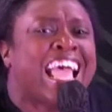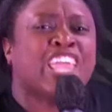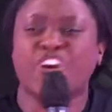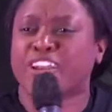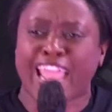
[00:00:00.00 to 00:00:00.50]

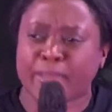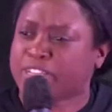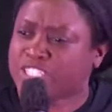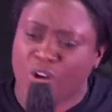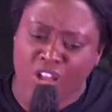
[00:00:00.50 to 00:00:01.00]
Your name
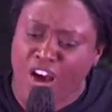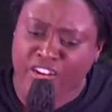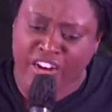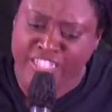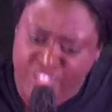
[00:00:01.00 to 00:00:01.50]
is no
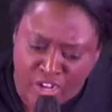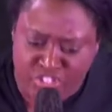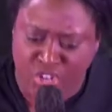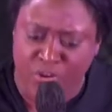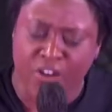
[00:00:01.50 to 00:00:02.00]
longer
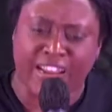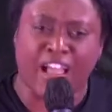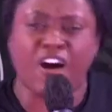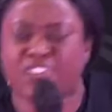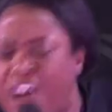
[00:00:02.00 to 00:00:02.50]
adulterer and
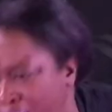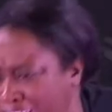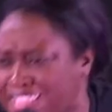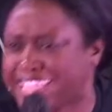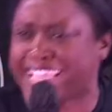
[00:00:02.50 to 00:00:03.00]

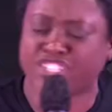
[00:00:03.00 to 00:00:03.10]
alcoholic and